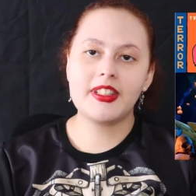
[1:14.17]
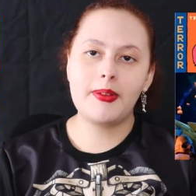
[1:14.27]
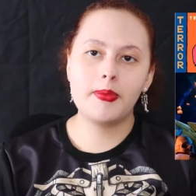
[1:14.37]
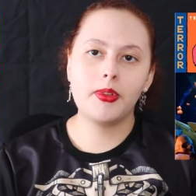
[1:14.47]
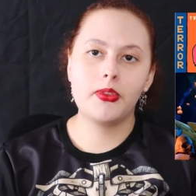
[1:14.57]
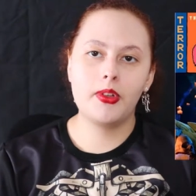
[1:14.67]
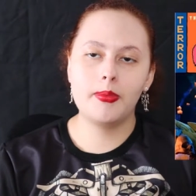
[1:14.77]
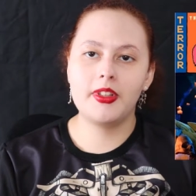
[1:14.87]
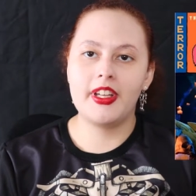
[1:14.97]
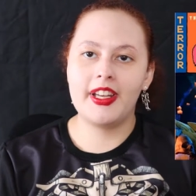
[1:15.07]
7 was
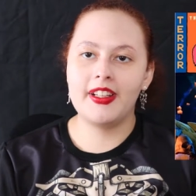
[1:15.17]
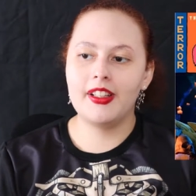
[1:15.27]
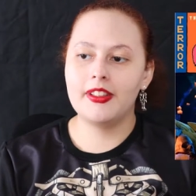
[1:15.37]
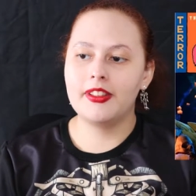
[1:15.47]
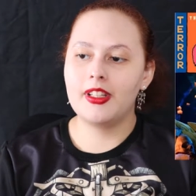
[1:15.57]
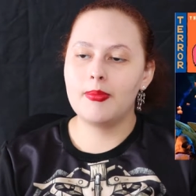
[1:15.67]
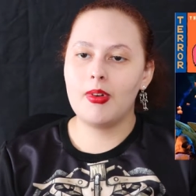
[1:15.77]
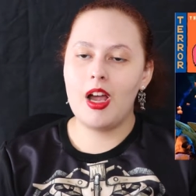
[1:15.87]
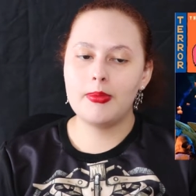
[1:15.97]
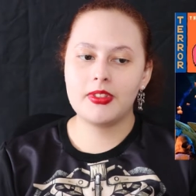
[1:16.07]
filmed in England, and
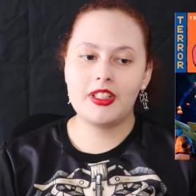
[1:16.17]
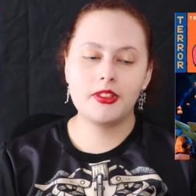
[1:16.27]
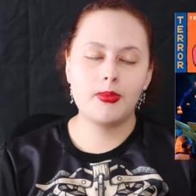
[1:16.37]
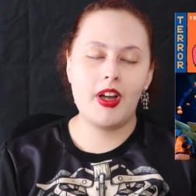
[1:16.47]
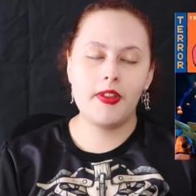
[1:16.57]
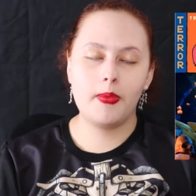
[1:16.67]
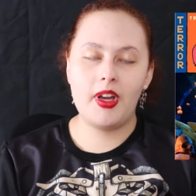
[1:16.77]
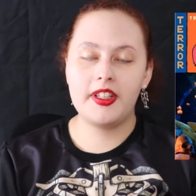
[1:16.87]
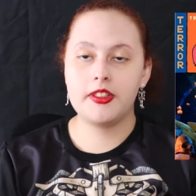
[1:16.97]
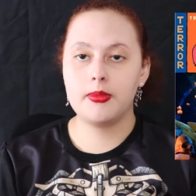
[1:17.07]
perhaps that is why the
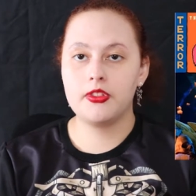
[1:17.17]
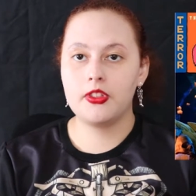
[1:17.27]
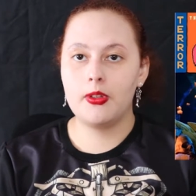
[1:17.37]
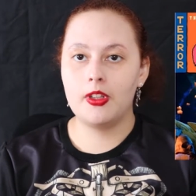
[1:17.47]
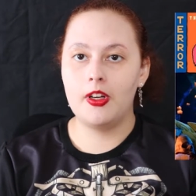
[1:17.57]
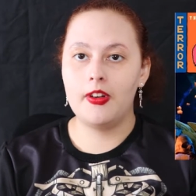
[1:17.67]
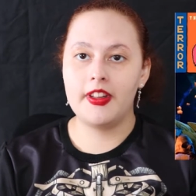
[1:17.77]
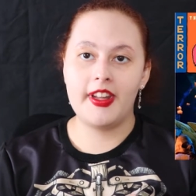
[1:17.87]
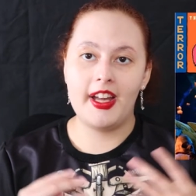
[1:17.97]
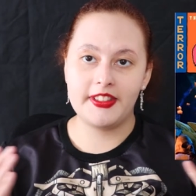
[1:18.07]
ratings were so low
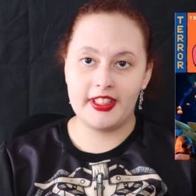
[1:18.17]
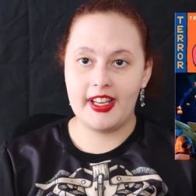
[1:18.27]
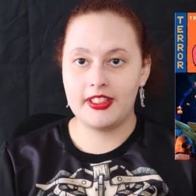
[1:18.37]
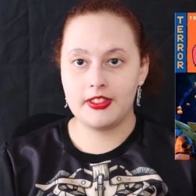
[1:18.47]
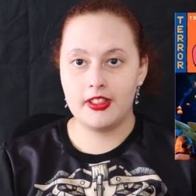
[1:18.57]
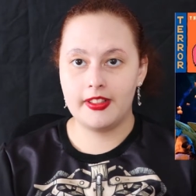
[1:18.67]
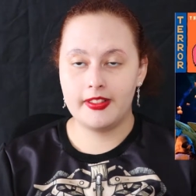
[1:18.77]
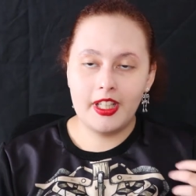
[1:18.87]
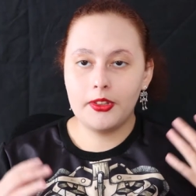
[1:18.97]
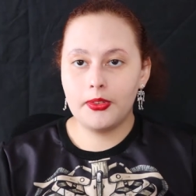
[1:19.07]
and they had to cancel it.
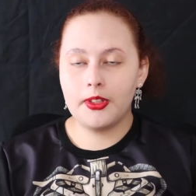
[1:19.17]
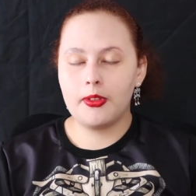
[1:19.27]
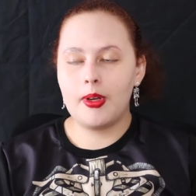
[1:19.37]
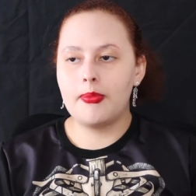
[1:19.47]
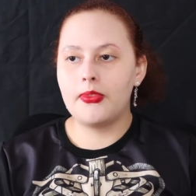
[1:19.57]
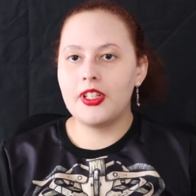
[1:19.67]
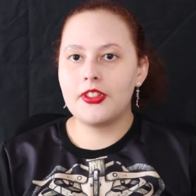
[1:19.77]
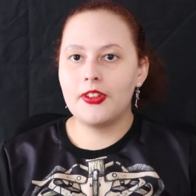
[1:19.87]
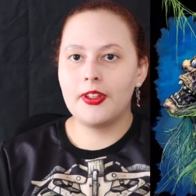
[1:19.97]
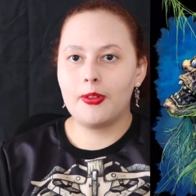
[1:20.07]
Tales from the Crypt
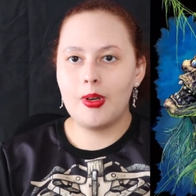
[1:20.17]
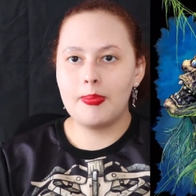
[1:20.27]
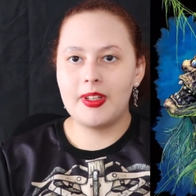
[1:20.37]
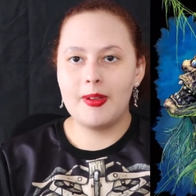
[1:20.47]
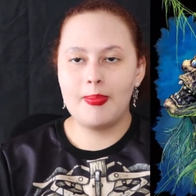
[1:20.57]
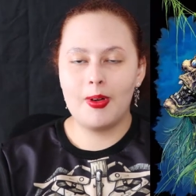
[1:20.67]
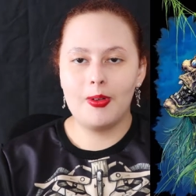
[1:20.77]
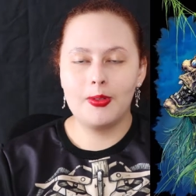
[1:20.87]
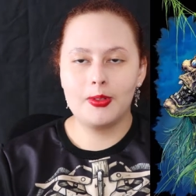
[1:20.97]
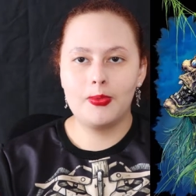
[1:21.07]
featured the
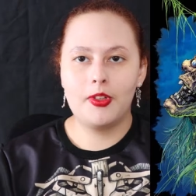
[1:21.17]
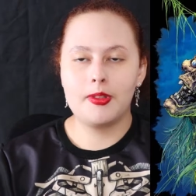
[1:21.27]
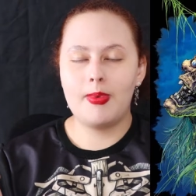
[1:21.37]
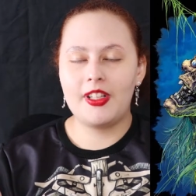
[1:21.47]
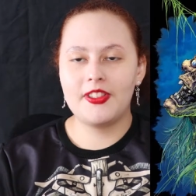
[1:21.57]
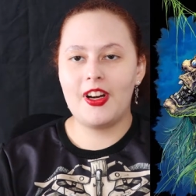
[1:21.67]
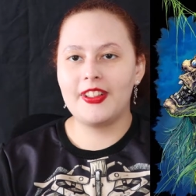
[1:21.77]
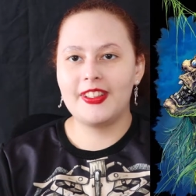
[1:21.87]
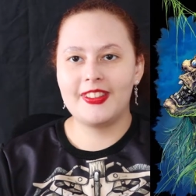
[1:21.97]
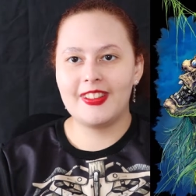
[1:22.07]
Cryptkeeper, who was voiced by
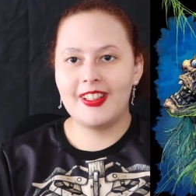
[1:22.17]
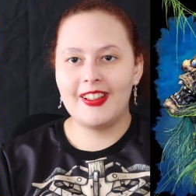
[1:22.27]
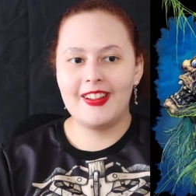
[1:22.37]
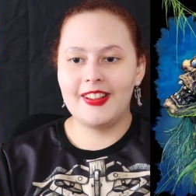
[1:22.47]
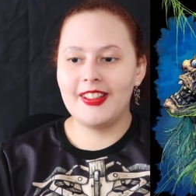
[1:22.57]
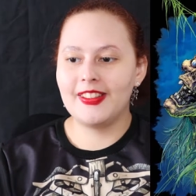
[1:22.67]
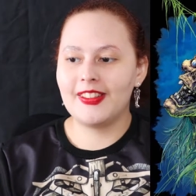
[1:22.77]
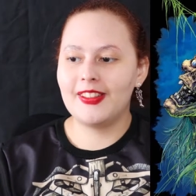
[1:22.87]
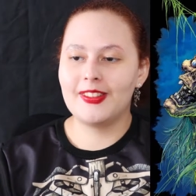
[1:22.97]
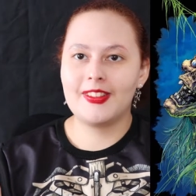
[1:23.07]
John Kassir, and he's
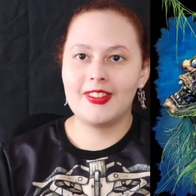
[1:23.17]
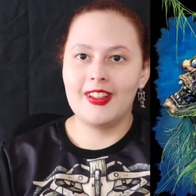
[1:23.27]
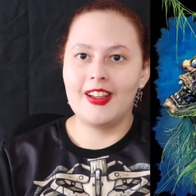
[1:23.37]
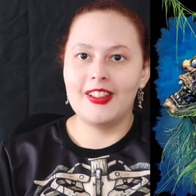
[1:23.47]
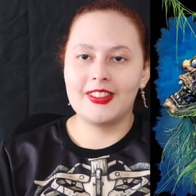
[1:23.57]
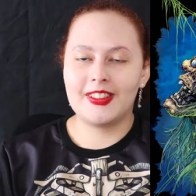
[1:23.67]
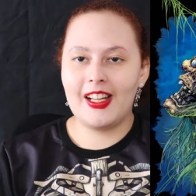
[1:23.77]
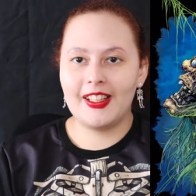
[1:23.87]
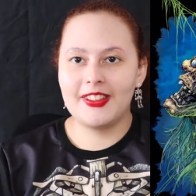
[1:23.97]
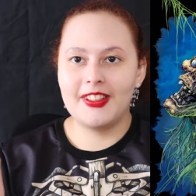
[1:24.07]
this
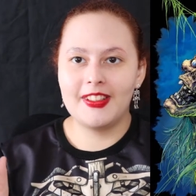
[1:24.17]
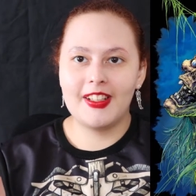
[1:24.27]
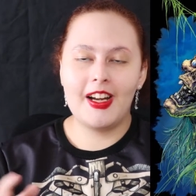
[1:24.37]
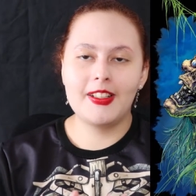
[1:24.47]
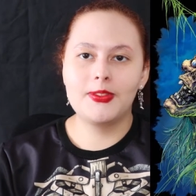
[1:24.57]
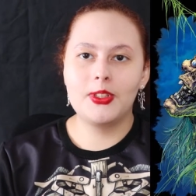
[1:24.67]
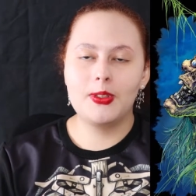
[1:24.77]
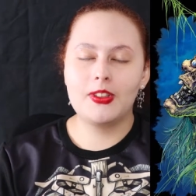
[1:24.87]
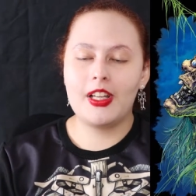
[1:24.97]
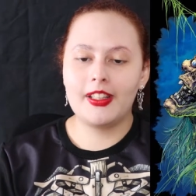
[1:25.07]
skeleton kind of
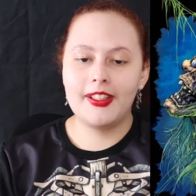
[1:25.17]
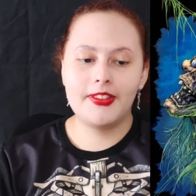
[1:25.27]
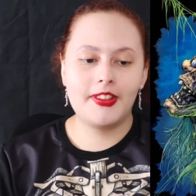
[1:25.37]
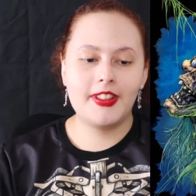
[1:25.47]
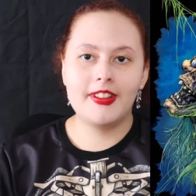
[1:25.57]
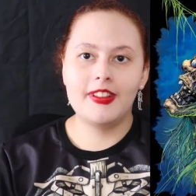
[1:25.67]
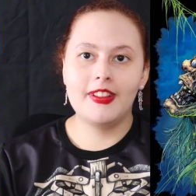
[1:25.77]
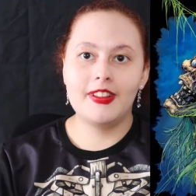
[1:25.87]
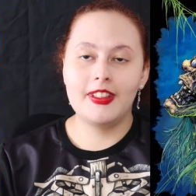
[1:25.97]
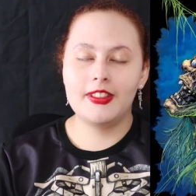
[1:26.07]
dude that lives in
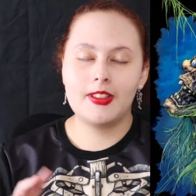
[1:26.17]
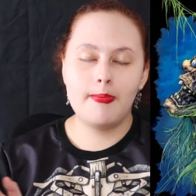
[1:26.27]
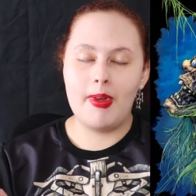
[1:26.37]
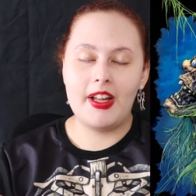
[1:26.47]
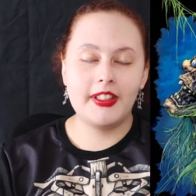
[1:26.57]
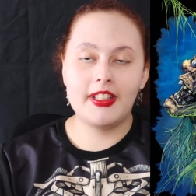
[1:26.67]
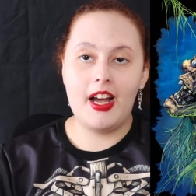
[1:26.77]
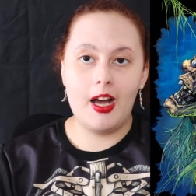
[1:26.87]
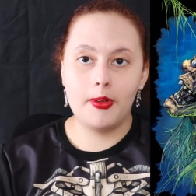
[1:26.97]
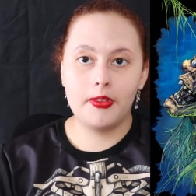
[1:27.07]
this abandoned
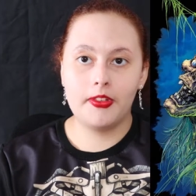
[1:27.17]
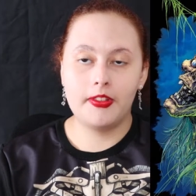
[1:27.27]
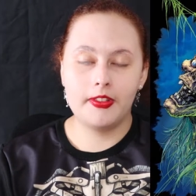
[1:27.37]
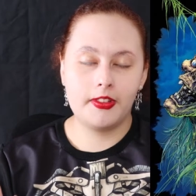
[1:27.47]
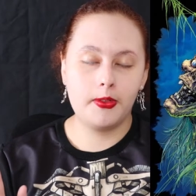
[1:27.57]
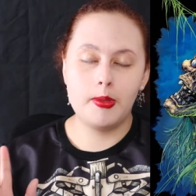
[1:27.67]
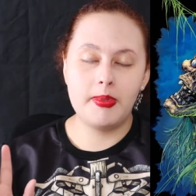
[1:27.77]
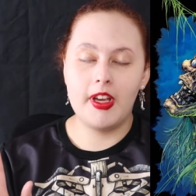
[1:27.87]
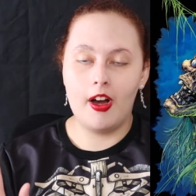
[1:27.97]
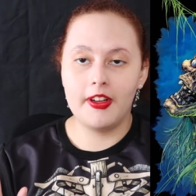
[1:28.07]
house, this
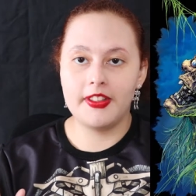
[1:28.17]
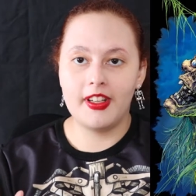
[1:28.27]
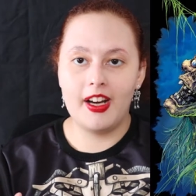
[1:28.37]
creepy haunted